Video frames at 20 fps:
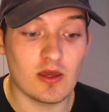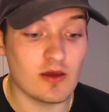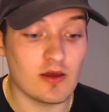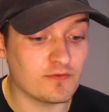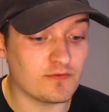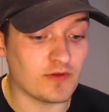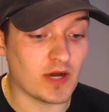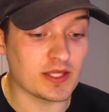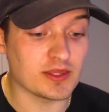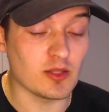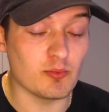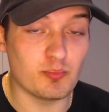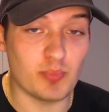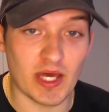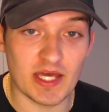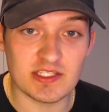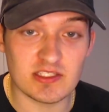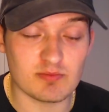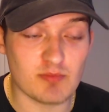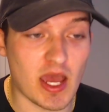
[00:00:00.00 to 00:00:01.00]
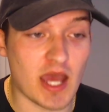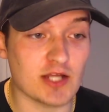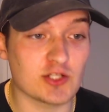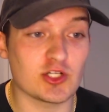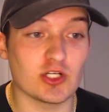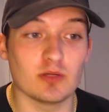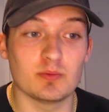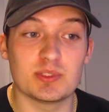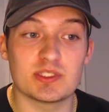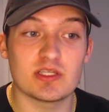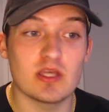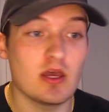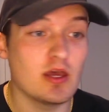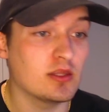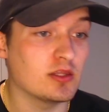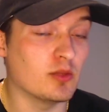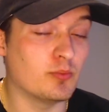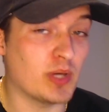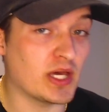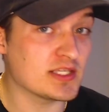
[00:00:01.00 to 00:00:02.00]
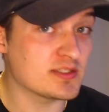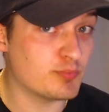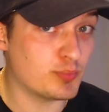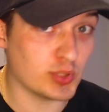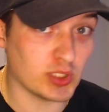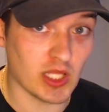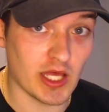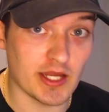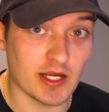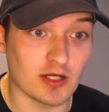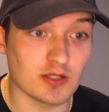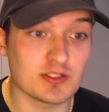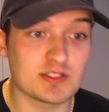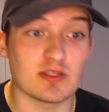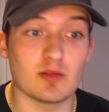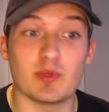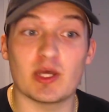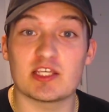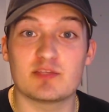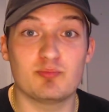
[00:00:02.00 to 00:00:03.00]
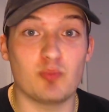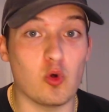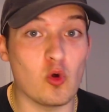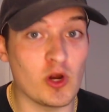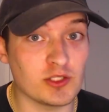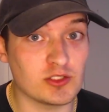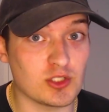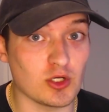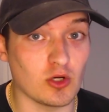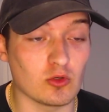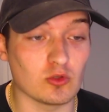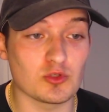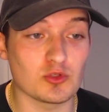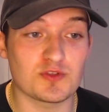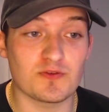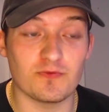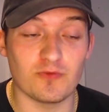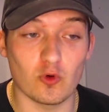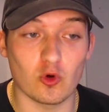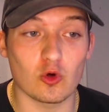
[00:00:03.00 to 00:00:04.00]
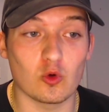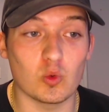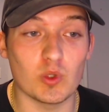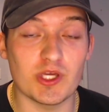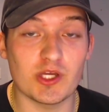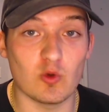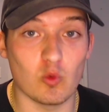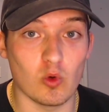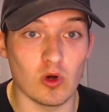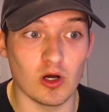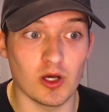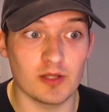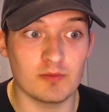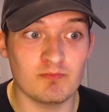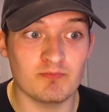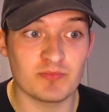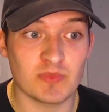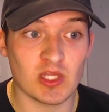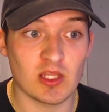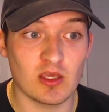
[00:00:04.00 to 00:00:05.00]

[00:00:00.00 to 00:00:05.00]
find the best matchups, the best players, the best point totals for week 1,